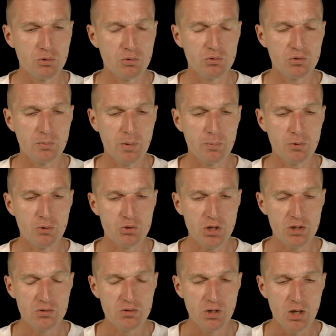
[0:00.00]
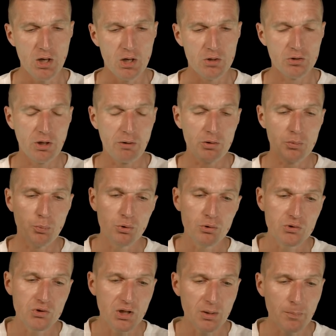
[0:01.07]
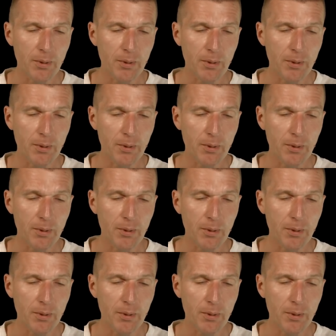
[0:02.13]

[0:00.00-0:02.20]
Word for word: use in my projects. So now it pulls the